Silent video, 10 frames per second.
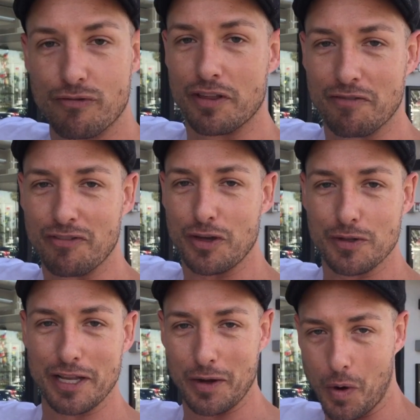for the view
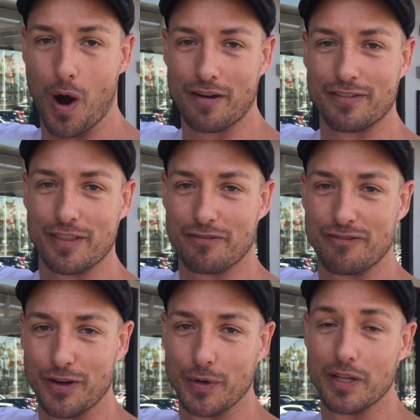than you are for the
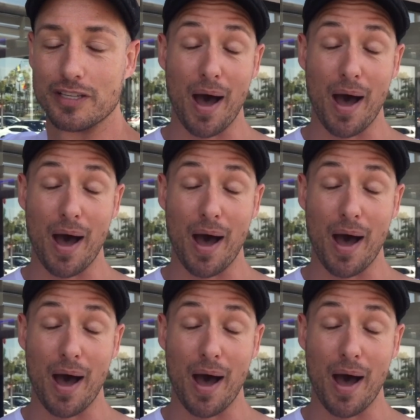food.